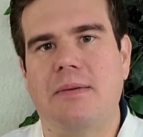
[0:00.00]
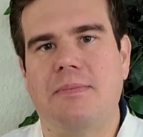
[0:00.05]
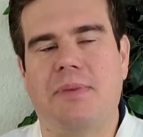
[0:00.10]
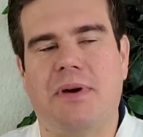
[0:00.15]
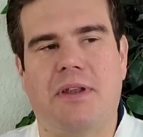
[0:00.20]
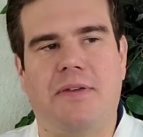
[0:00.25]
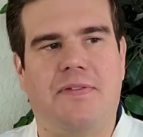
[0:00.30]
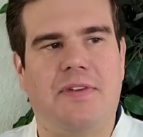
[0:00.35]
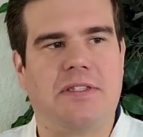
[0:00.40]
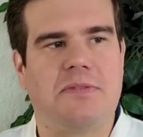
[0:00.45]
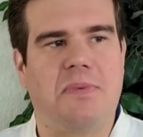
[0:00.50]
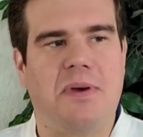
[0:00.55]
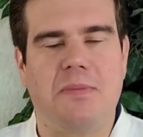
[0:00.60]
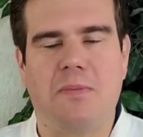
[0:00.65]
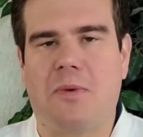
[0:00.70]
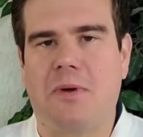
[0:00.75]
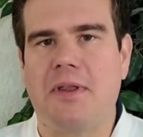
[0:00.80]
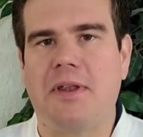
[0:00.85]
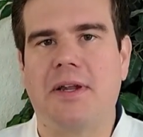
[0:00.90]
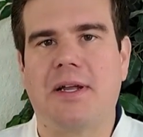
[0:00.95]
But if it's been
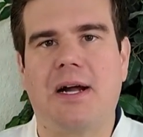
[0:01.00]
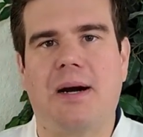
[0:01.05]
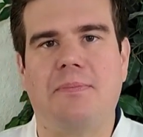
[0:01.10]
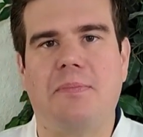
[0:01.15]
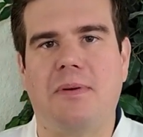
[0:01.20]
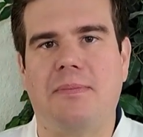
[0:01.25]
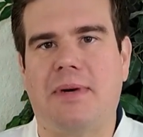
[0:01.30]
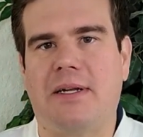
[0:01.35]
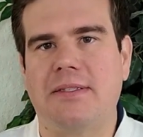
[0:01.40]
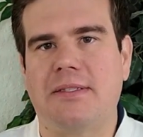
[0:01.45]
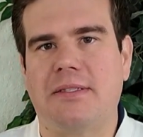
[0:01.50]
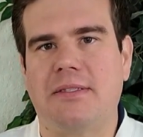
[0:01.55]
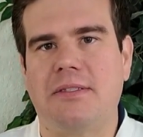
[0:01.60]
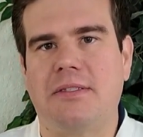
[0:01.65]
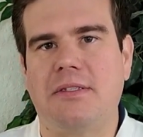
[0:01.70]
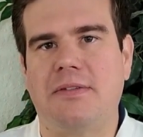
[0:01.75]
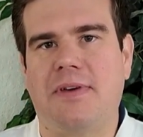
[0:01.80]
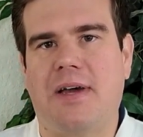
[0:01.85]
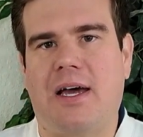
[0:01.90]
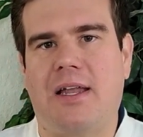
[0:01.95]
more than a couple months
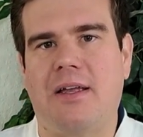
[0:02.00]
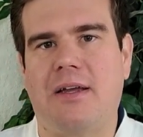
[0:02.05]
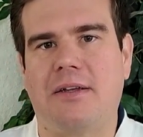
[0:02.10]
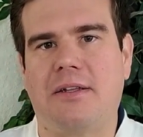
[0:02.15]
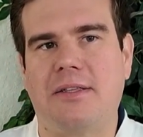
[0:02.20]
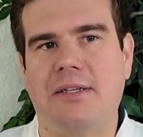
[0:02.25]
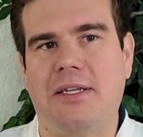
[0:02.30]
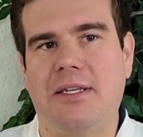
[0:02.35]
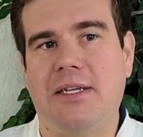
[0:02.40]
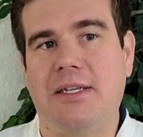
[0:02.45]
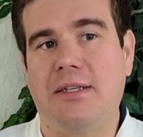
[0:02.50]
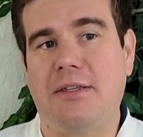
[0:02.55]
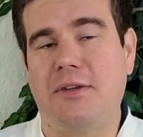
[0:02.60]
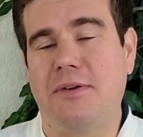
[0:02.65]
since you've had a cleaning,